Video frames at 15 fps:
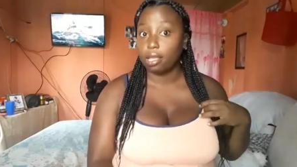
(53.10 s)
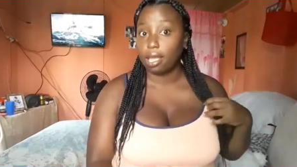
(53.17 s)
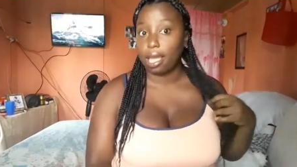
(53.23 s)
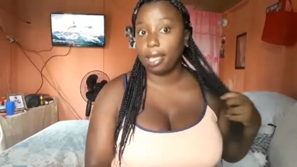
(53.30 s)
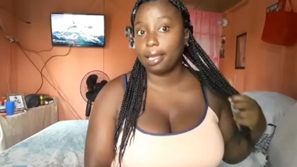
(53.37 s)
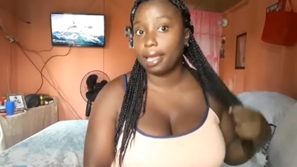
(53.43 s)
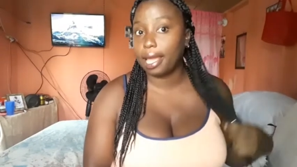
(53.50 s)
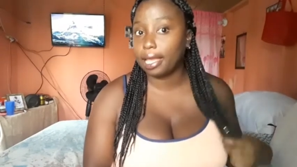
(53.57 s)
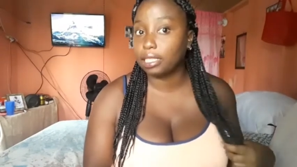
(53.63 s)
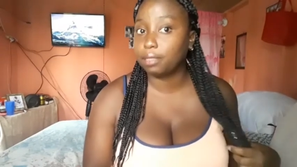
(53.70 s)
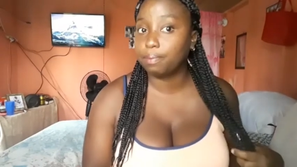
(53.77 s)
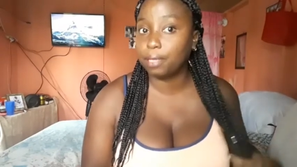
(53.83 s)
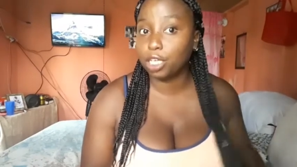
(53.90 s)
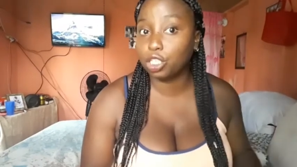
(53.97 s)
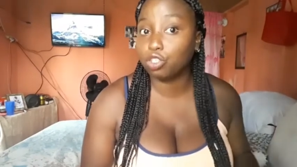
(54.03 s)
And, guys,
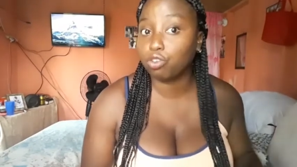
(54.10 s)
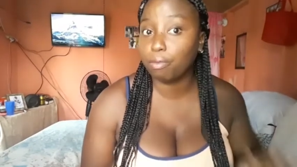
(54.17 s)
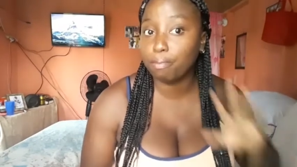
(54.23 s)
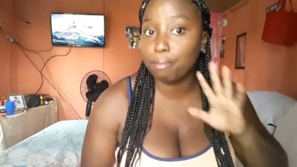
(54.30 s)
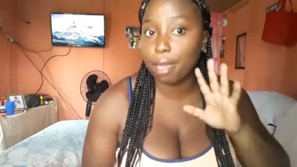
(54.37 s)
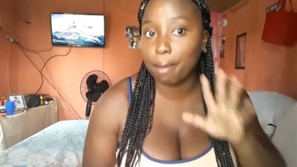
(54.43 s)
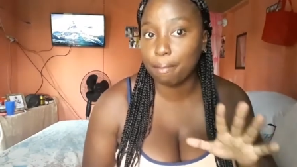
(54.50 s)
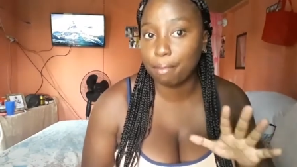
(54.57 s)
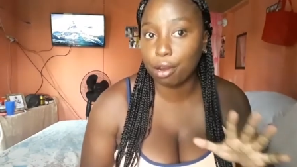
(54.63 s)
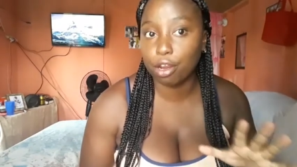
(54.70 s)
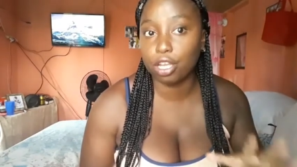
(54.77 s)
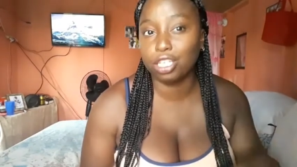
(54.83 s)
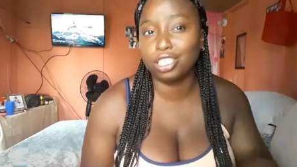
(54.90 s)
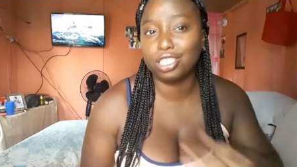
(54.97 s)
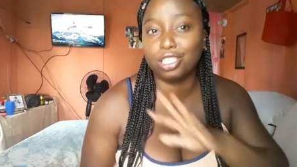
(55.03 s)
please
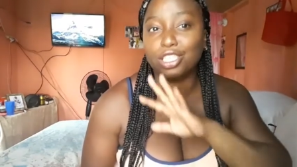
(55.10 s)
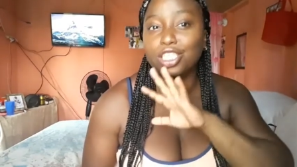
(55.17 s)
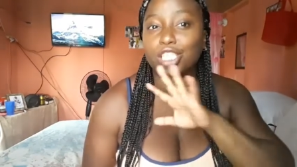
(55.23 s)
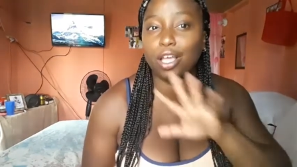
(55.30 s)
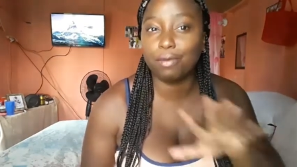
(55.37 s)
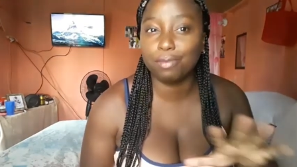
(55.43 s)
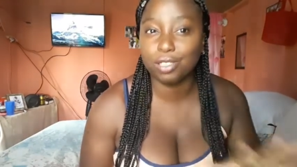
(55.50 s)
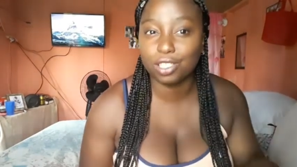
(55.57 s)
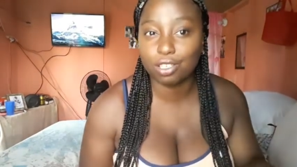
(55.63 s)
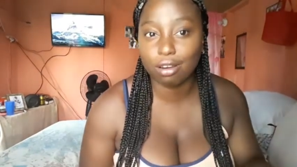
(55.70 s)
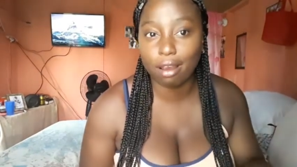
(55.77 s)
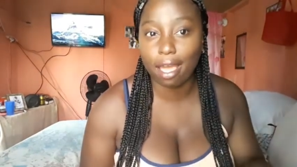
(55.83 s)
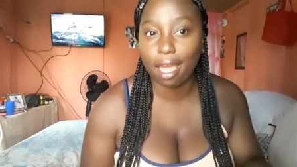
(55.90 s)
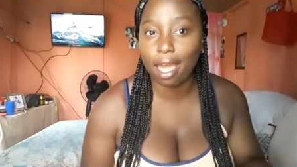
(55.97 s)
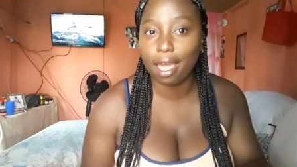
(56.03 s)
remember to
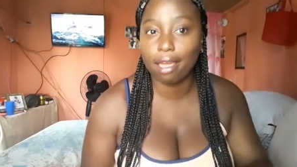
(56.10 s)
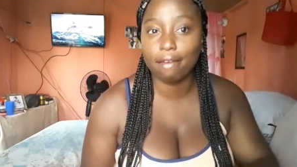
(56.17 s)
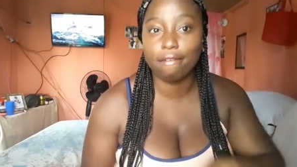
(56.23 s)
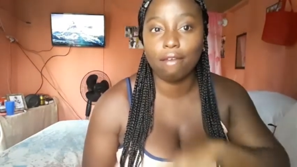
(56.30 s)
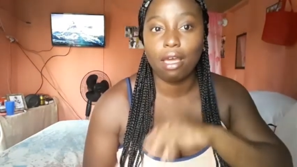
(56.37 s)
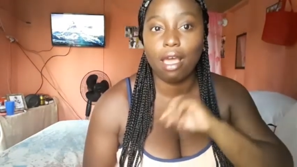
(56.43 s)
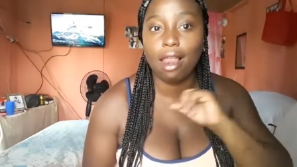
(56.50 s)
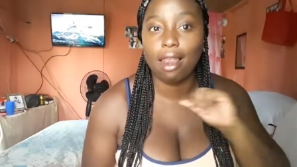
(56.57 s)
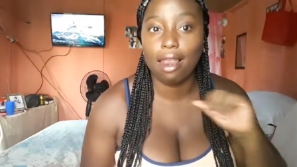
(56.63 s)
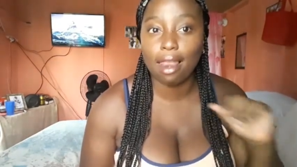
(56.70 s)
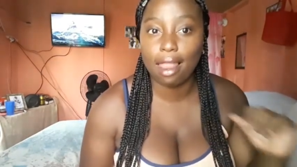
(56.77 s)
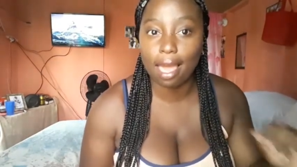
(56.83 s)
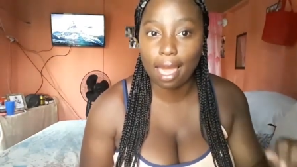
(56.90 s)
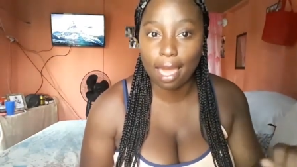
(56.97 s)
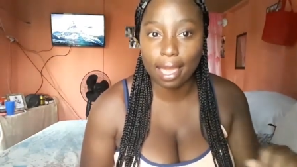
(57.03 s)
subscribe,
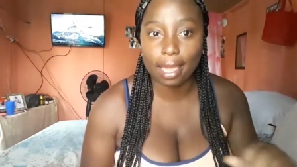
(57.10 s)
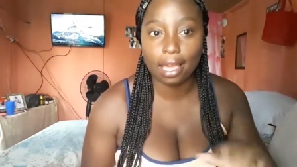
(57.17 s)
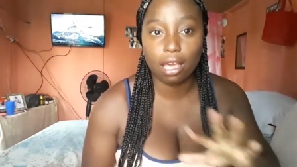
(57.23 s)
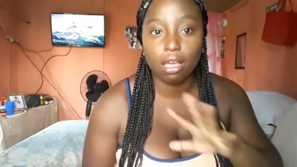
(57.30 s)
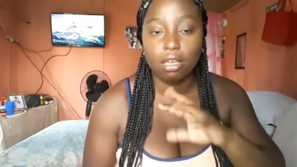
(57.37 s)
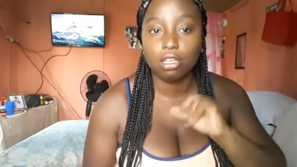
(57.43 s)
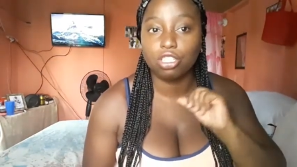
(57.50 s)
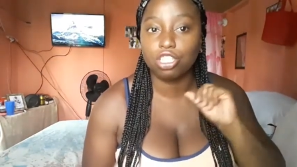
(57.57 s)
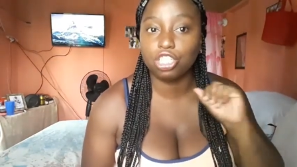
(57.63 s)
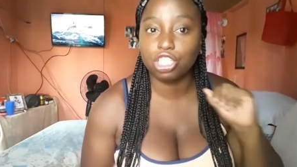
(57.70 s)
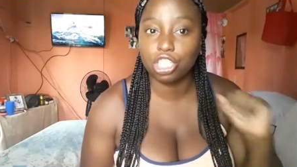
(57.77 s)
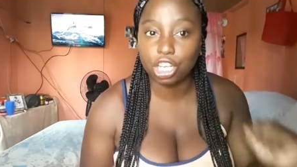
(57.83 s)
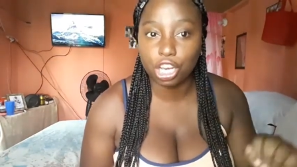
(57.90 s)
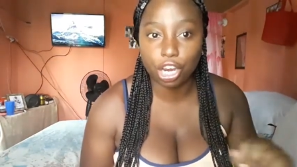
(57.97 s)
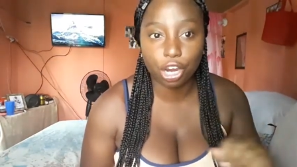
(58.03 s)
like,
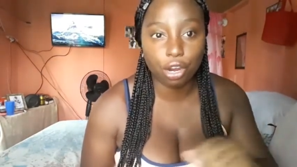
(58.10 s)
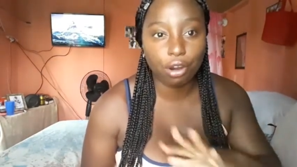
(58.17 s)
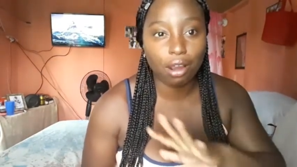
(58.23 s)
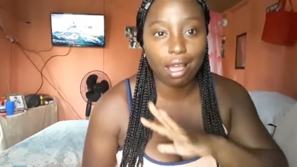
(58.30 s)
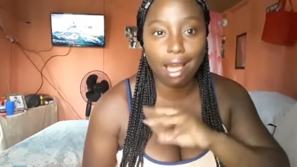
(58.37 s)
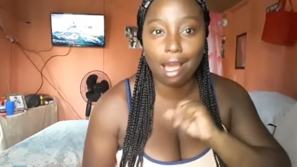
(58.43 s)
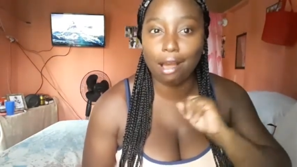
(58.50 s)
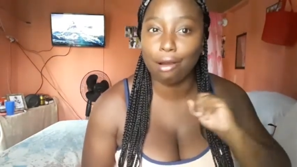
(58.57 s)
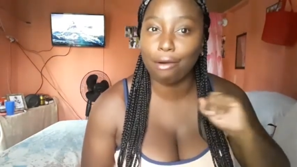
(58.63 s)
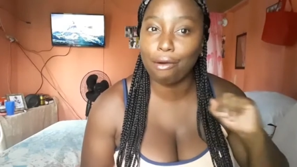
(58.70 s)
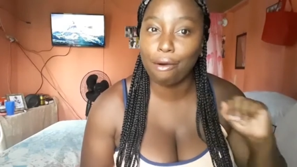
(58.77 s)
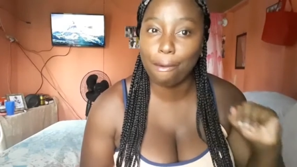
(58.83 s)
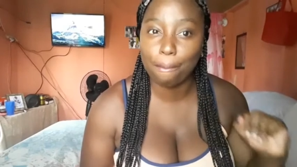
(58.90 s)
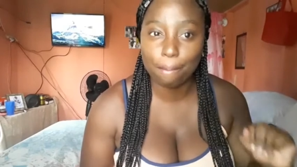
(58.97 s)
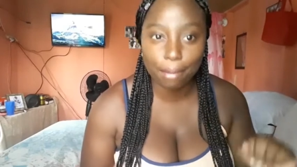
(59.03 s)
share, and
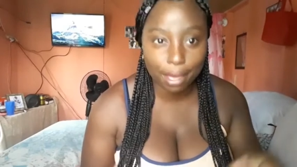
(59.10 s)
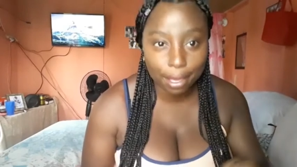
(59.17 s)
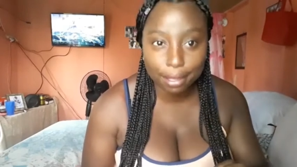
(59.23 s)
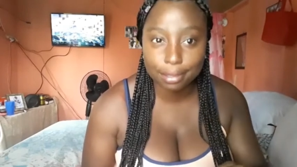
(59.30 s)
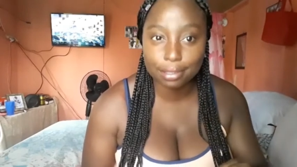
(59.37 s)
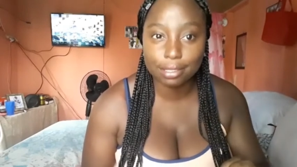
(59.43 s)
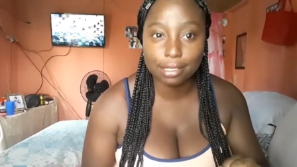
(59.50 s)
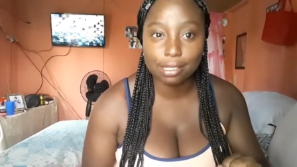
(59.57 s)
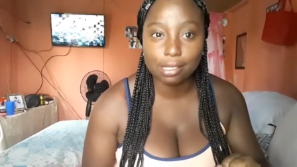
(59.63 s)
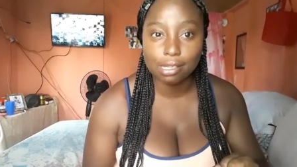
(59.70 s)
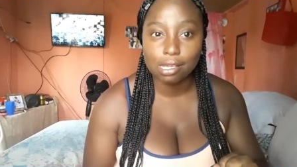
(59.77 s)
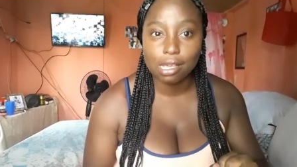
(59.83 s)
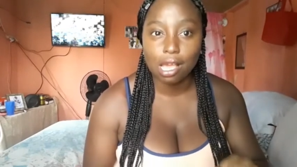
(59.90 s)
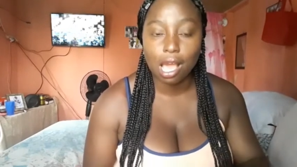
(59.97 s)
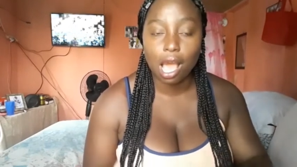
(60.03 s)
comment.
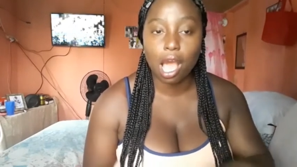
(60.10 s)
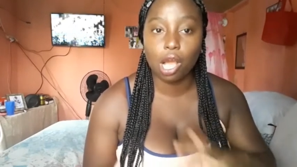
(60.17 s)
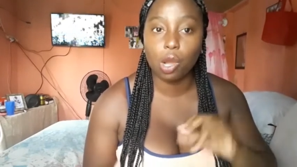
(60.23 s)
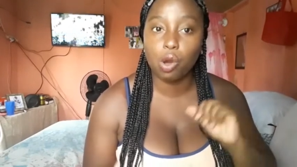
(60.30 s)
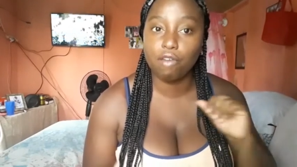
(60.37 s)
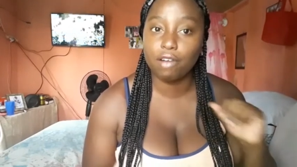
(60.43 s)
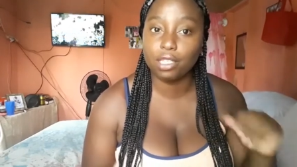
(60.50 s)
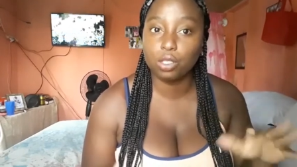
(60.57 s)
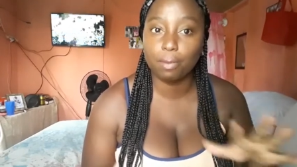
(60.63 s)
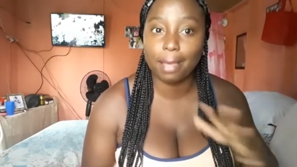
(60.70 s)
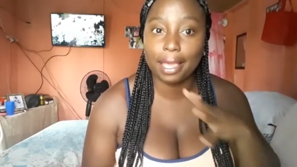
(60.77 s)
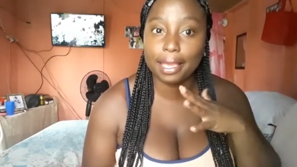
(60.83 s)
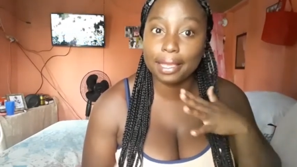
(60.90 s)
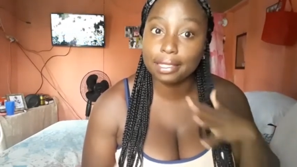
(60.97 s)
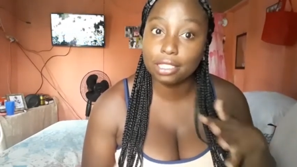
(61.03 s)
And go over to my
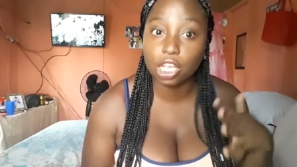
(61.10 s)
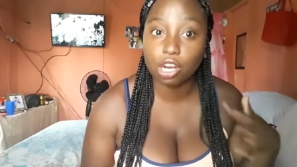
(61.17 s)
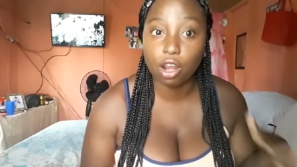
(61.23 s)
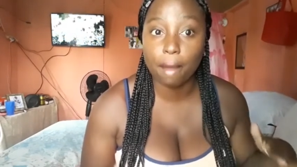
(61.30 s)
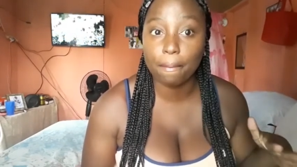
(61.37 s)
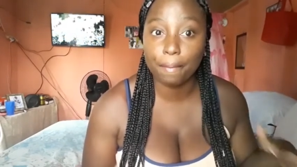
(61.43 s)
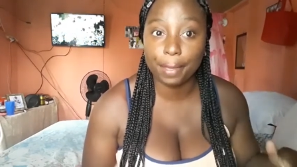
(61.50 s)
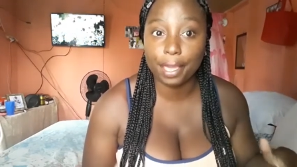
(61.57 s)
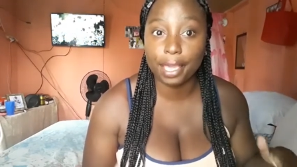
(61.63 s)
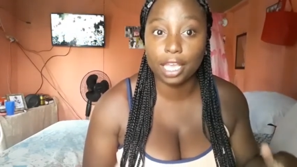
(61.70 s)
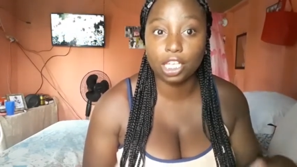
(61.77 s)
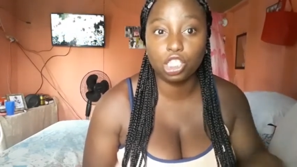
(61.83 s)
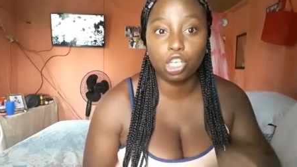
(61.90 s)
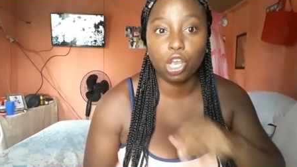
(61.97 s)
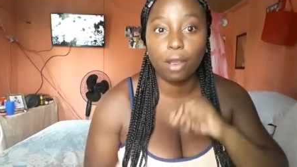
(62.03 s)
Instagram page,